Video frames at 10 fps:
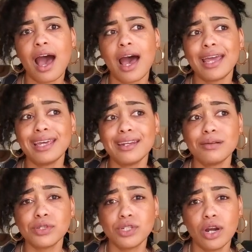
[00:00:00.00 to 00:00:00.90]
I ended
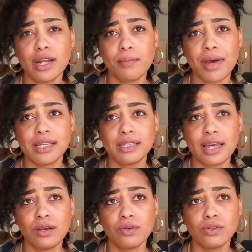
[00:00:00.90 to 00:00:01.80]
up starting my
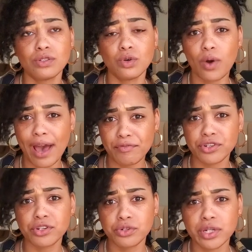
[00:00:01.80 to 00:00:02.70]
cycle. So after
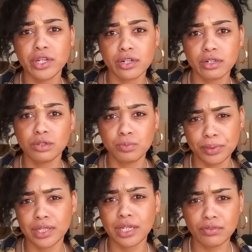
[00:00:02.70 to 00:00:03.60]
surgery, you you
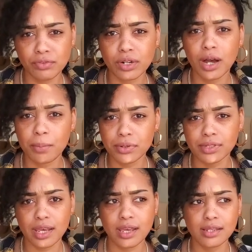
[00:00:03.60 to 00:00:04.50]
bleed for a couple
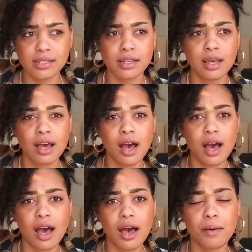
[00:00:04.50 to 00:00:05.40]
days,
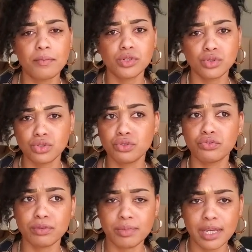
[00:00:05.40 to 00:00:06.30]
um, which was true
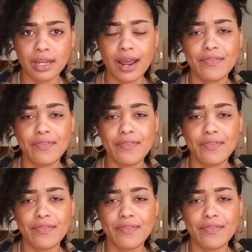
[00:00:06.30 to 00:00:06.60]
for me.